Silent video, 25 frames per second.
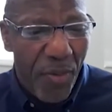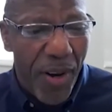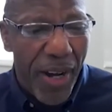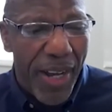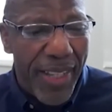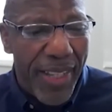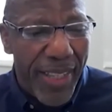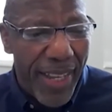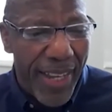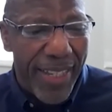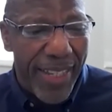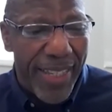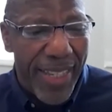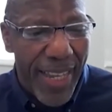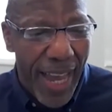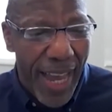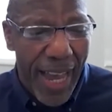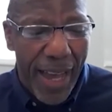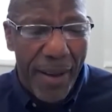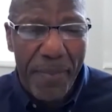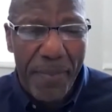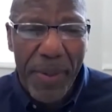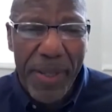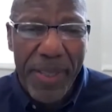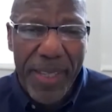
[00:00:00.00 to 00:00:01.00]
what has
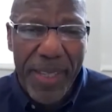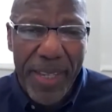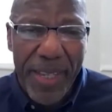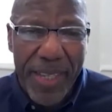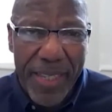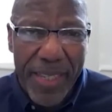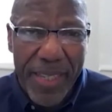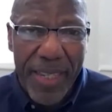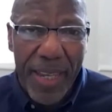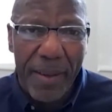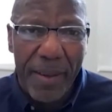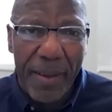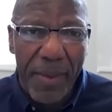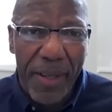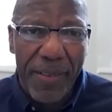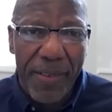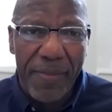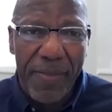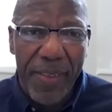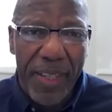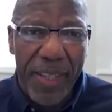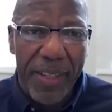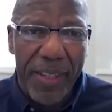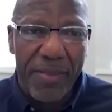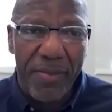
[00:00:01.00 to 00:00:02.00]
happened in some
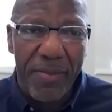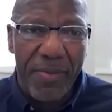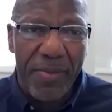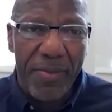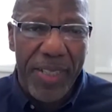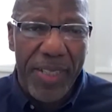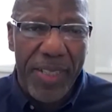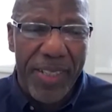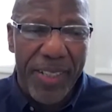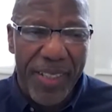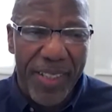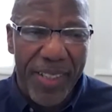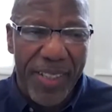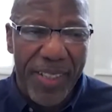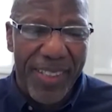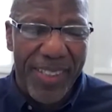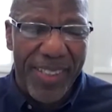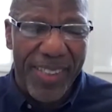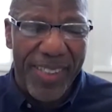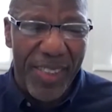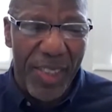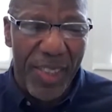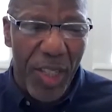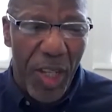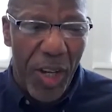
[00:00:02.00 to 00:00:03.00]
of the
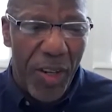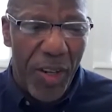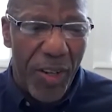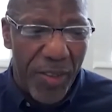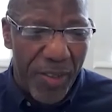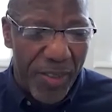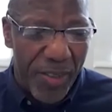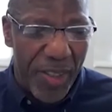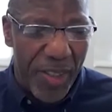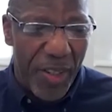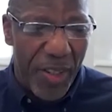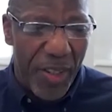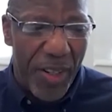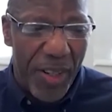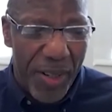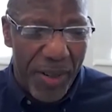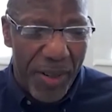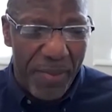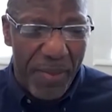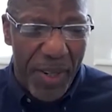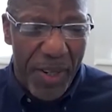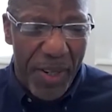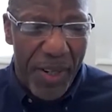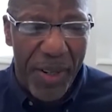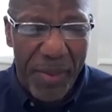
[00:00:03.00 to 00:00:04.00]
real
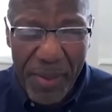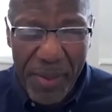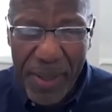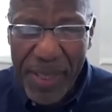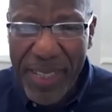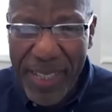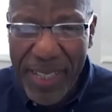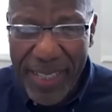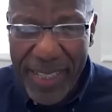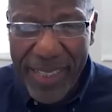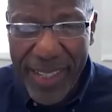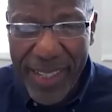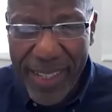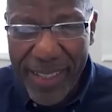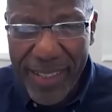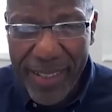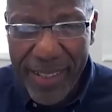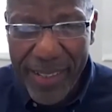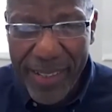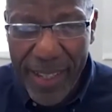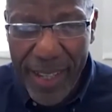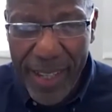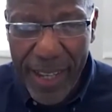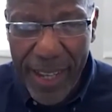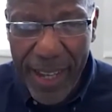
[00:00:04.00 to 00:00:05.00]
long-term urban and
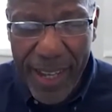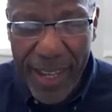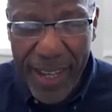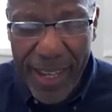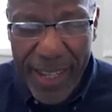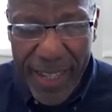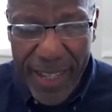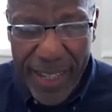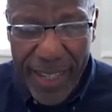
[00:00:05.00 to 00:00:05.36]
this uh,